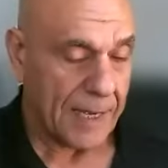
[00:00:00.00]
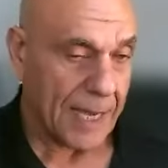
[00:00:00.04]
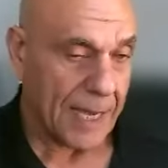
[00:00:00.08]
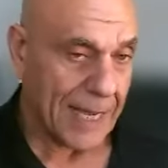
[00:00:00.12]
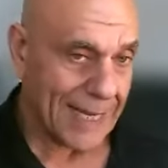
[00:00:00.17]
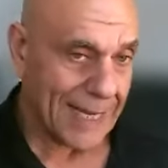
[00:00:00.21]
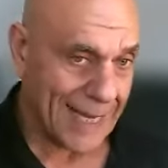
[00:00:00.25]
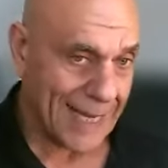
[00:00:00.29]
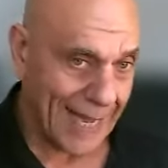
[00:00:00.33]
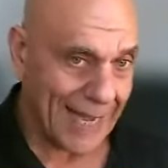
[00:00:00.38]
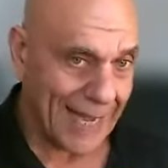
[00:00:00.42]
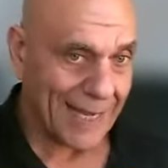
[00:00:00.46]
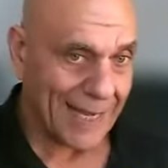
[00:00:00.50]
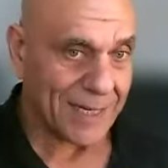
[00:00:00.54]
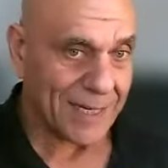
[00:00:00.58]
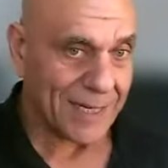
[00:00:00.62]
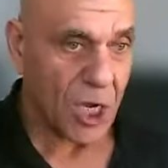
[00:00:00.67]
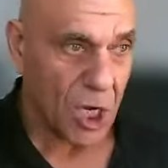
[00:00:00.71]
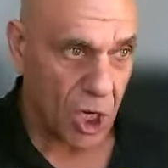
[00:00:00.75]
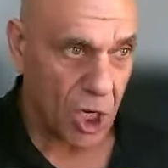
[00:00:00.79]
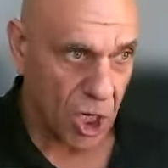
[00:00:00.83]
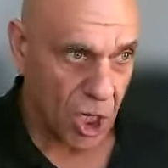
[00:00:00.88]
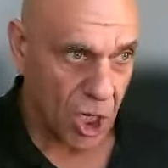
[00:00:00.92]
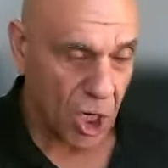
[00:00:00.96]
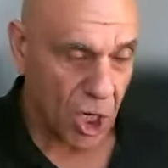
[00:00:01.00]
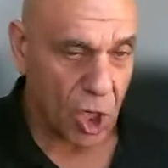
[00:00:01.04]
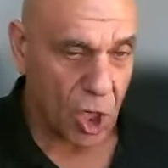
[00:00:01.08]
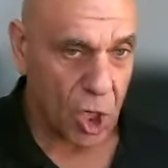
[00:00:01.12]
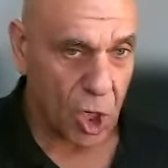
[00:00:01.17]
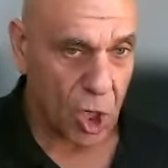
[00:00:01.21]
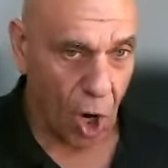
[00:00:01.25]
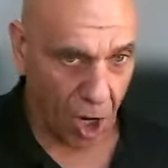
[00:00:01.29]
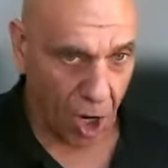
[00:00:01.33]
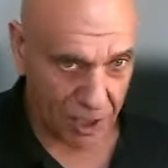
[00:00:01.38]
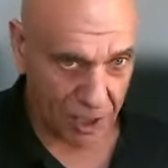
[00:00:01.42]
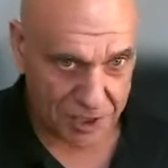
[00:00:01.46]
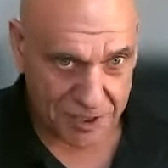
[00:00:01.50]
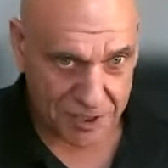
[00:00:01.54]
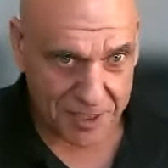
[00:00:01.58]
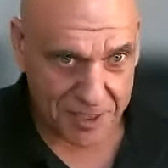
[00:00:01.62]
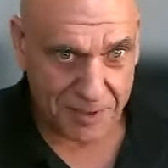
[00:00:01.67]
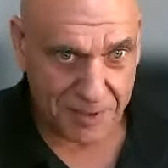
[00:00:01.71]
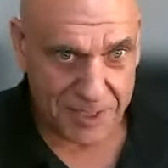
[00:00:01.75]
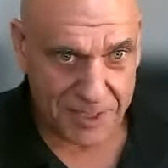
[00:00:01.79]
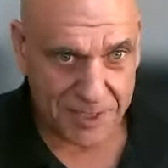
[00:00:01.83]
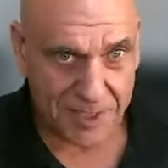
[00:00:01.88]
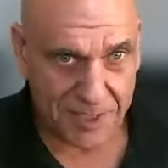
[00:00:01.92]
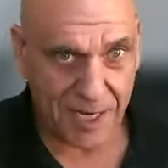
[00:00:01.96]
Again, costly
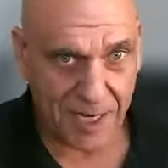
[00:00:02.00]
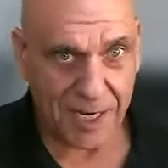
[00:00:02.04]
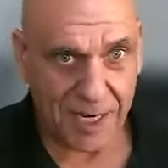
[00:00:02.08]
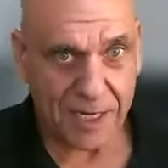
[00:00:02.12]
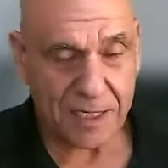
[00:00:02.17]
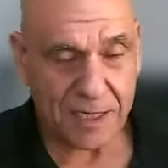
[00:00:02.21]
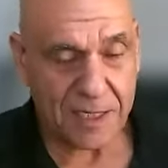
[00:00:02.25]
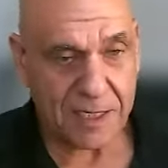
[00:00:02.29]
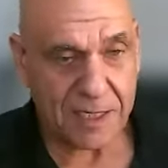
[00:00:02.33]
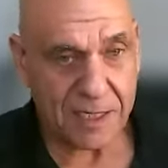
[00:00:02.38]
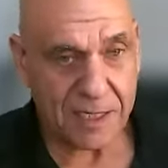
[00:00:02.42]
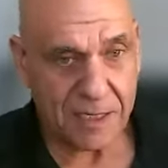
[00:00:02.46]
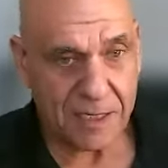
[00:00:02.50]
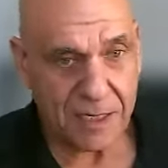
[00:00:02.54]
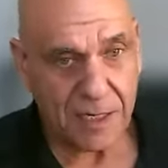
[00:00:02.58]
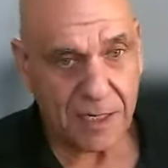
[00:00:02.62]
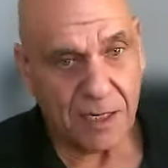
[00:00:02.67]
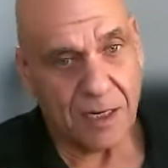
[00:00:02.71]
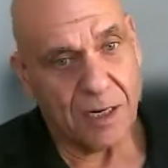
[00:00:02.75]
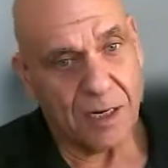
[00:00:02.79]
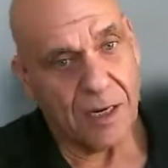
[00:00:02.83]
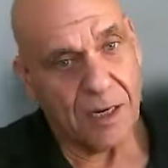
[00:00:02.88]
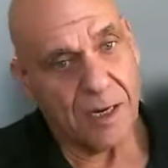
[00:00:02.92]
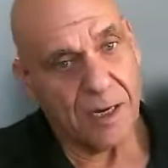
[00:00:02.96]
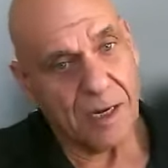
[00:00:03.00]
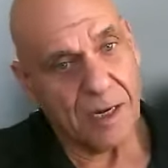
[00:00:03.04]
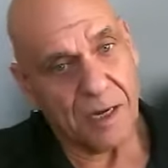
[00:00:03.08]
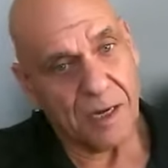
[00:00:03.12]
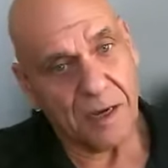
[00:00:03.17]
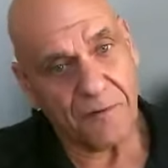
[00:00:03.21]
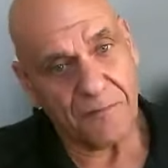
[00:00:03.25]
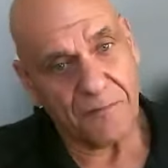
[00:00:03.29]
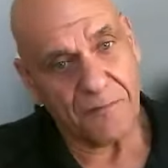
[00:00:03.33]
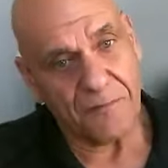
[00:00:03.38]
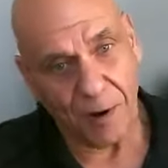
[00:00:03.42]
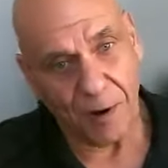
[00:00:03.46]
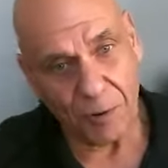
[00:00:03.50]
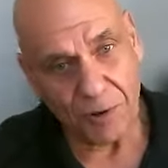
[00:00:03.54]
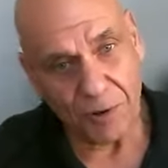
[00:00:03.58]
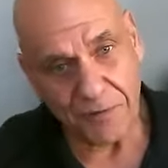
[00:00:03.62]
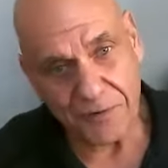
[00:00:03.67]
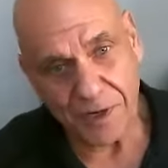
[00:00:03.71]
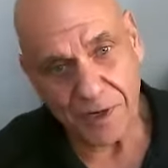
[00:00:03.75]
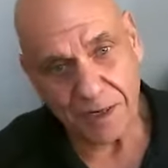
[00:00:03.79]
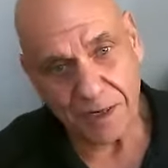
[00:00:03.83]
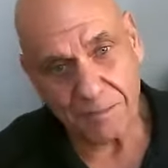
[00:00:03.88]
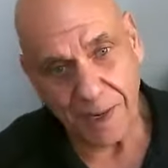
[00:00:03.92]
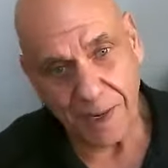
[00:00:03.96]
mistake. If I would have
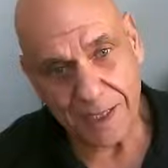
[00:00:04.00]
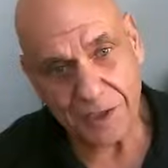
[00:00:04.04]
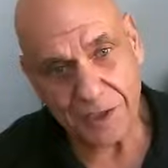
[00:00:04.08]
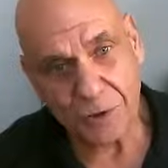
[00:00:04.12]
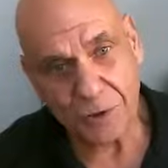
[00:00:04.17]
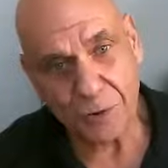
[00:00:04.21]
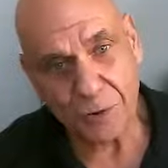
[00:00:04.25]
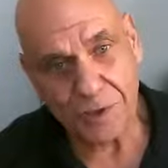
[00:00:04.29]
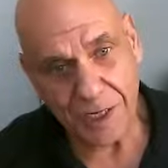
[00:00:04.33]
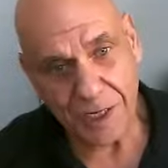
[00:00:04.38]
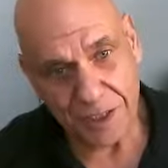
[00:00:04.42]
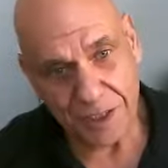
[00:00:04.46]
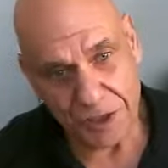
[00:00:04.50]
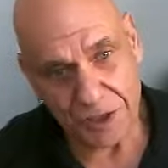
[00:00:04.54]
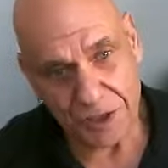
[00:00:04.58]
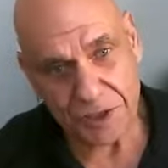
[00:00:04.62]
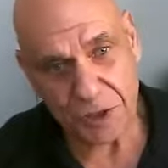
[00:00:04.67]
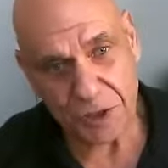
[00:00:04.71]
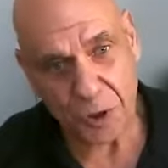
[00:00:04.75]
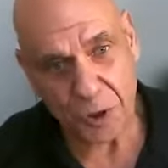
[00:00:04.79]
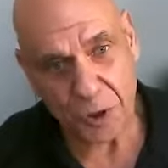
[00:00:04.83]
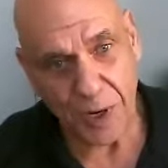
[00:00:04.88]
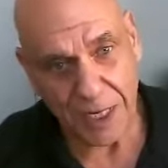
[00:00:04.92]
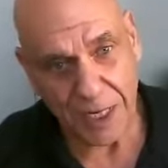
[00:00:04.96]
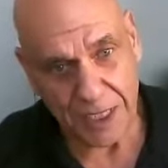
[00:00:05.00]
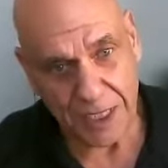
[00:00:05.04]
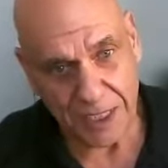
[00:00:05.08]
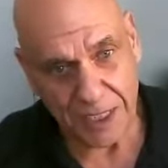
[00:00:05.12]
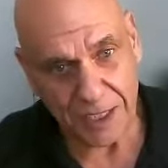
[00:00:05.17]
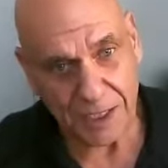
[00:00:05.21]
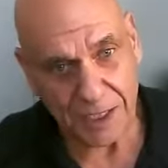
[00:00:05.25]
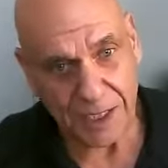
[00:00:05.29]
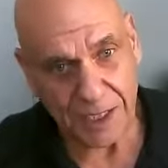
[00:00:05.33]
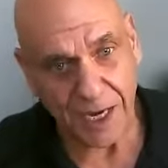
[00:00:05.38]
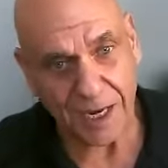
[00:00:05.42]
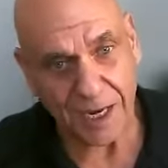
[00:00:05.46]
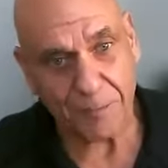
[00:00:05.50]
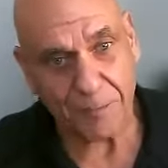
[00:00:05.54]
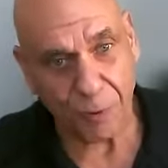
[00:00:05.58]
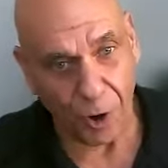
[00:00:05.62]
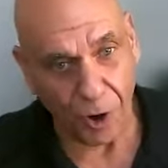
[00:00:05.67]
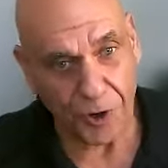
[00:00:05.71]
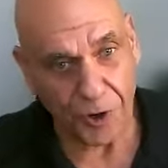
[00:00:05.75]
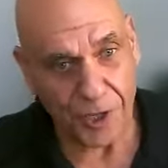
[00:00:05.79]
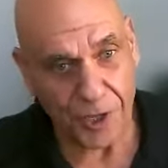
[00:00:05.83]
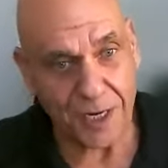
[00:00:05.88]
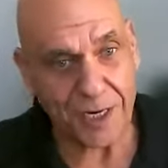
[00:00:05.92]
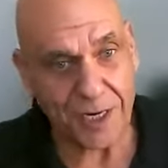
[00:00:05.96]
done my due diligence correctly and
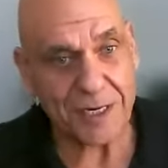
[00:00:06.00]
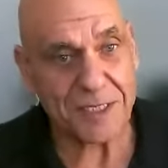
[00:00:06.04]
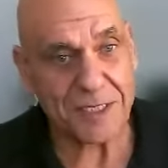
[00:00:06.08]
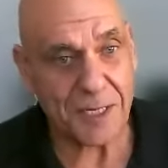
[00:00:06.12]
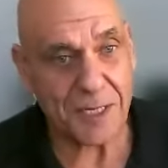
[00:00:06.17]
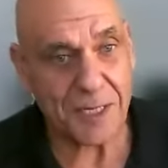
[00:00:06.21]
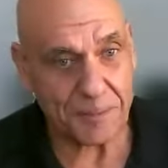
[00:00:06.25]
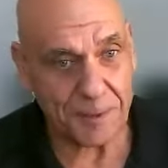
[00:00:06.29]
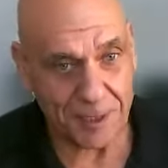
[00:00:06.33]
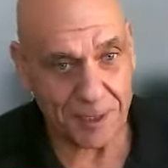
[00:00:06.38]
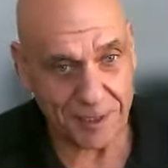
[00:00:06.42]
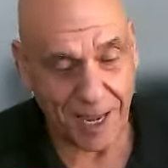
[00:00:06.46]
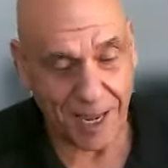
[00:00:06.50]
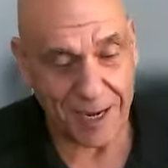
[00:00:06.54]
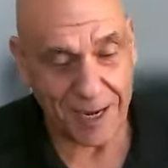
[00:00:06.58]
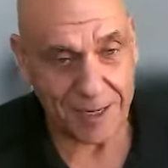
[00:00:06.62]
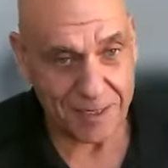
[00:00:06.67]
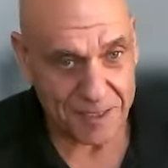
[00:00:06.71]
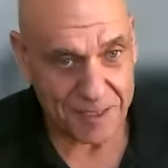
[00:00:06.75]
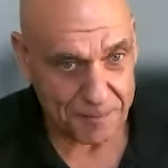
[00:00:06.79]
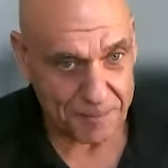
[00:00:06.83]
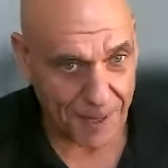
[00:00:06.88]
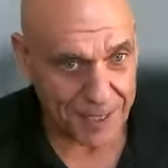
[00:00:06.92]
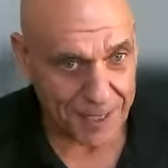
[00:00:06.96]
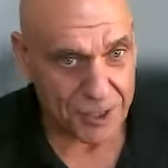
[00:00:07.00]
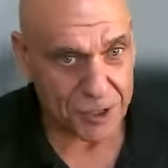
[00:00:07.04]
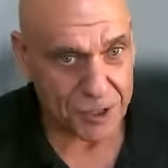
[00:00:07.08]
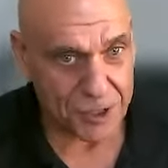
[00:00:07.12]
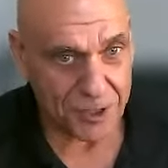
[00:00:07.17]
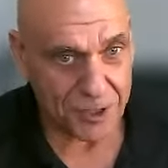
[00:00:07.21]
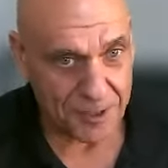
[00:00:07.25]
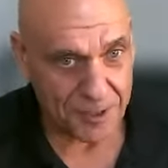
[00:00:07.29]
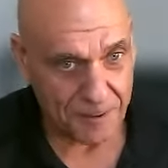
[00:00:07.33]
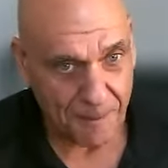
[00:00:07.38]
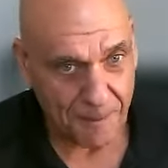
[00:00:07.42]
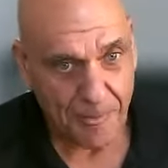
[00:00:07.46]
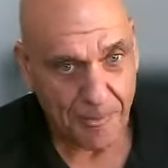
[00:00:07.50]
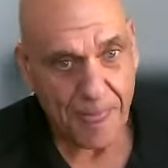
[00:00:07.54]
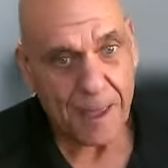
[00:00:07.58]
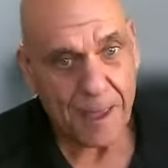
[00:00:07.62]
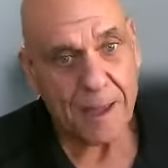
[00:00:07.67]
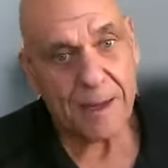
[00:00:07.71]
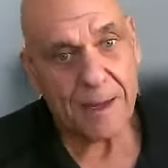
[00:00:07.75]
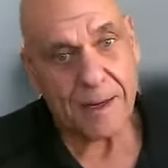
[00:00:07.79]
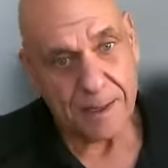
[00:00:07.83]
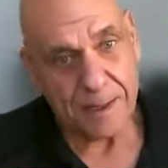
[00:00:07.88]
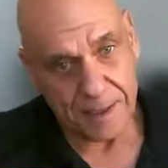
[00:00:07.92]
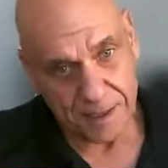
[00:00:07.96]
brought in a septic tank inspection,
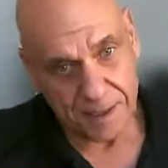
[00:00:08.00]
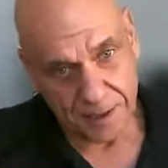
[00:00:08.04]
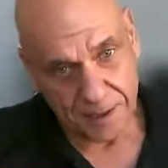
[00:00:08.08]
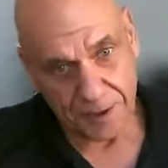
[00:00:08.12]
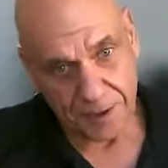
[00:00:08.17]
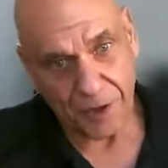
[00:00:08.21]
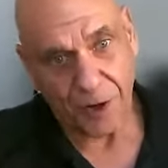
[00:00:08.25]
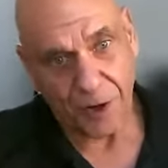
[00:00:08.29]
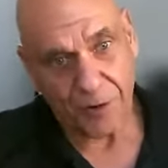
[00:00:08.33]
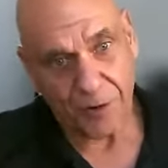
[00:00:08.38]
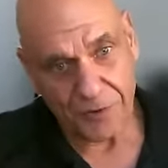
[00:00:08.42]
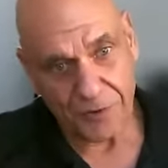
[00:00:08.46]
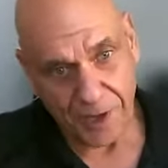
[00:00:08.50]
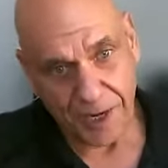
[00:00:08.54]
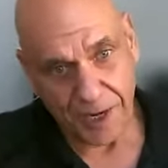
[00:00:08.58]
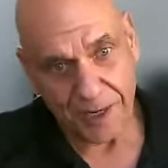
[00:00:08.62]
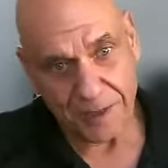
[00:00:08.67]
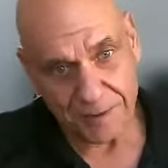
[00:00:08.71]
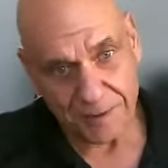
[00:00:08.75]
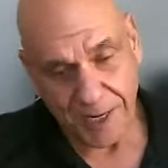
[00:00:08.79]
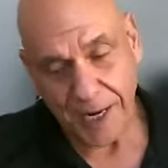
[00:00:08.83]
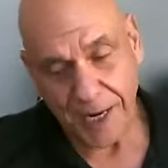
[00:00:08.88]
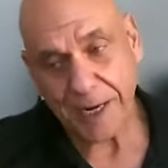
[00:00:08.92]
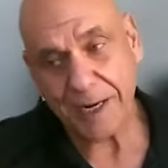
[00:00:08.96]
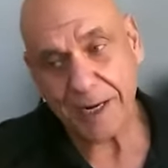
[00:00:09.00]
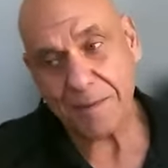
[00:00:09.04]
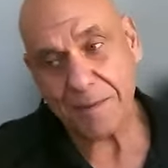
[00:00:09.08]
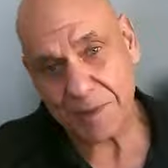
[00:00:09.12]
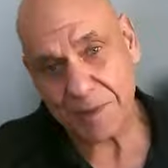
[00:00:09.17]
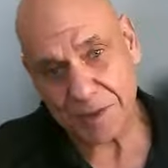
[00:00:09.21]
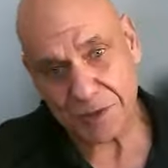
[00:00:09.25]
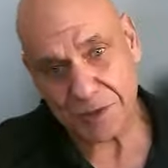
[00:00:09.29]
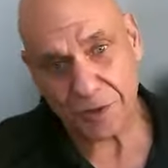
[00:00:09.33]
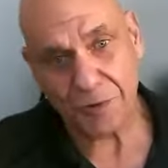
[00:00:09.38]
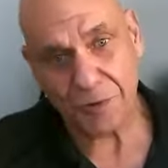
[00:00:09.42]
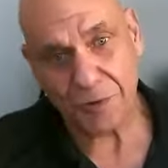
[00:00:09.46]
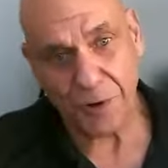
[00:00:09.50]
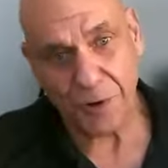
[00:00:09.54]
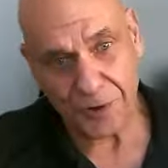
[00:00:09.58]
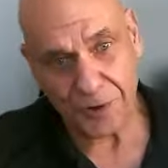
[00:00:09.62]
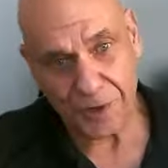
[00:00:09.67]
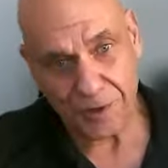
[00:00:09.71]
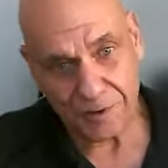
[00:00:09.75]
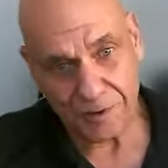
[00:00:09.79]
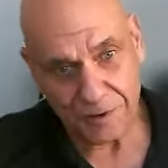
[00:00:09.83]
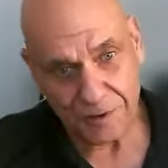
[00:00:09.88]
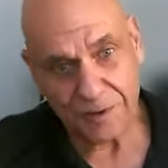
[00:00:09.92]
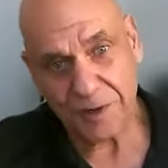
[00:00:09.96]
you know, then hey, Mr.
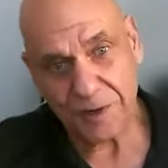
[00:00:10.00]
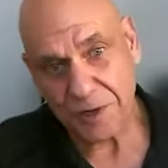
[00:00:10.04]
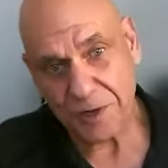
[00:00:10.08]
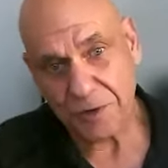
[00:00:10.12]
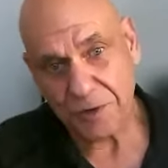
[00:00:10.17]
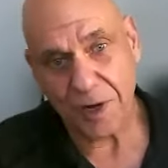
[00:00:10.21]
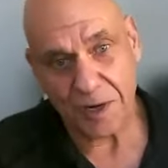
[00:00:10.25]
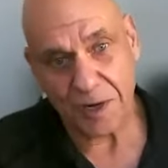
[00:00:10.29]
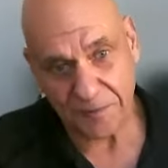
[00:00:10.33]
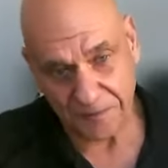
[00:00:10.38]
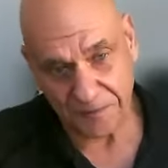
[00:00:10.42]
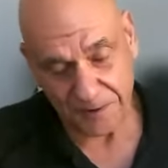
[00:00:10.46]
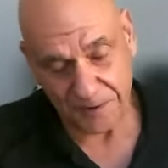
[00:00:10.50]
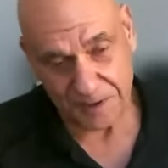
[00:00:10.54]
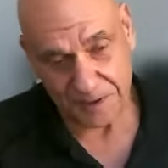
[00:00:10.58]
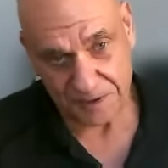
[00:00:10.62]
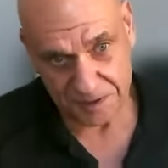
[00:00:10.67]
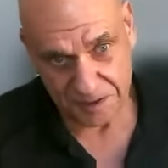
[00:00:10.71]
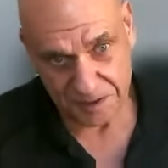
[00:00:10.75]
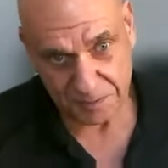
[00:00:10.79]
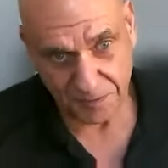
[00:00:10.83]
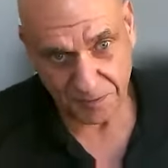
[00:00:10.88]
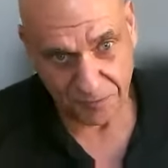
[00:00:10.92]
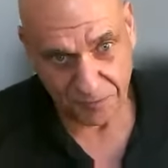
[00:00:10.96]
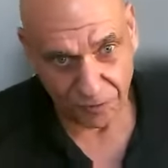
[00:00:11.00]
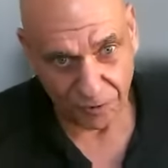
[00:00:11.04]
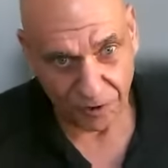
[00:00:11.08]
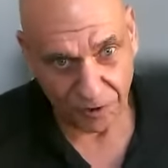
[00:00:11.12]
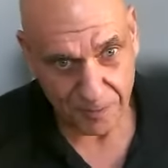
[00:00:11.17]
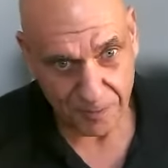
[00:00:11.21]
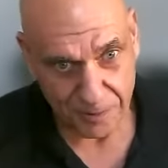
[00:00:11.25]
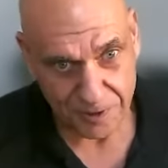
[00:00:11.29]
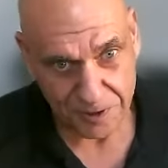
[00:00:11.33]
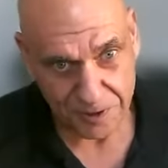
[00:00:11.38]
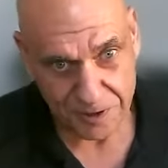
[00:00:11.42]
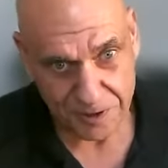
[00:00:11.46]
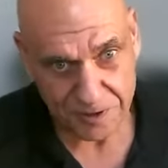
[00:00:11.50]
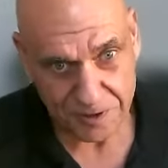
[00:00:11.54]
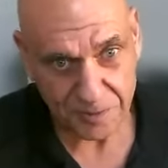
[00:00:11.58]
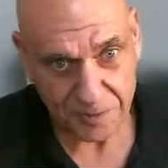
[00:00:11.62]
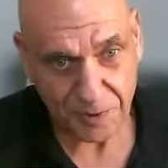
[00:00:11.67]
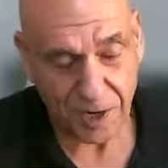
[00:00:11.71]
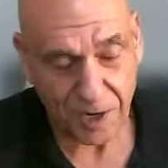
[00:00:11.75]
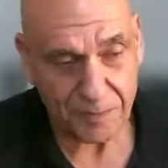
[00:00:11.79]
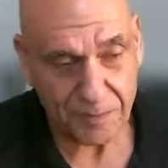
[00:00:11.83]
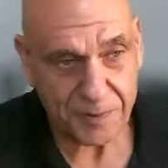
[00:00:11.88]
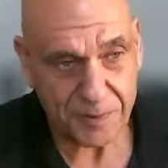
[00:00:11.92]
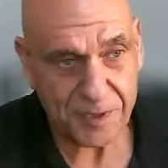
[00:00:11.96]
Owner, you got to fix this before I purchase the
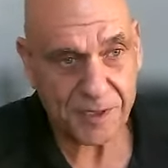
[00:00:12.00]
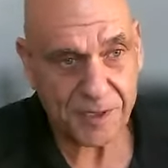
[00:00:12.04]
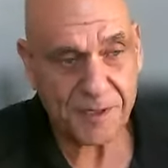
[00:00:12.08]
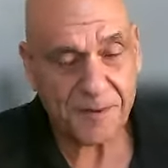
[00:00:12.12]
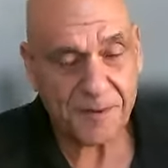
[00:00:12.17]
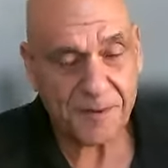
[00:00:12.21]
property.